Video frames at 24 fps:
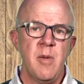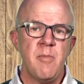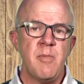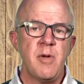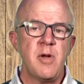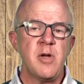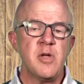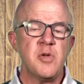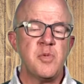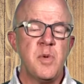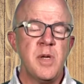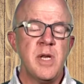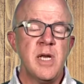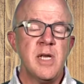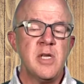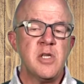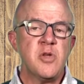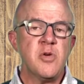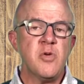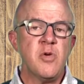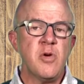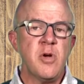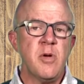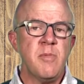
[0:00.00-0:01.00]
Because when I
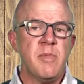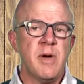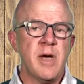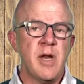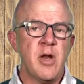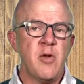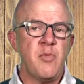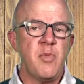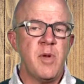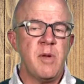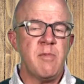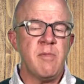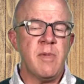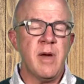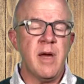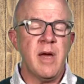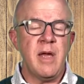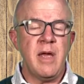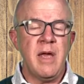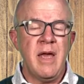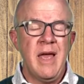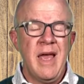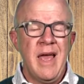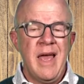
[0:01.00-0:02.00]
talk about it, when
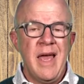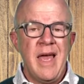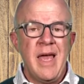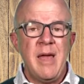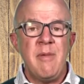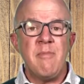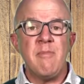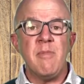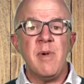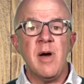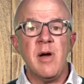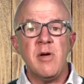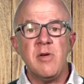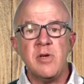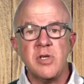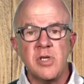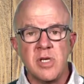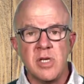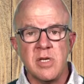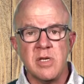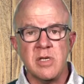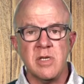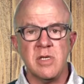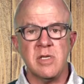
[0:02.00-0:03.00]
my
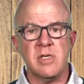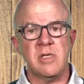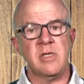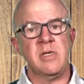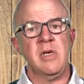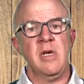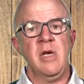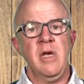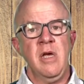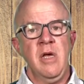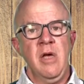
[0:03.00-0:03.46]
emotions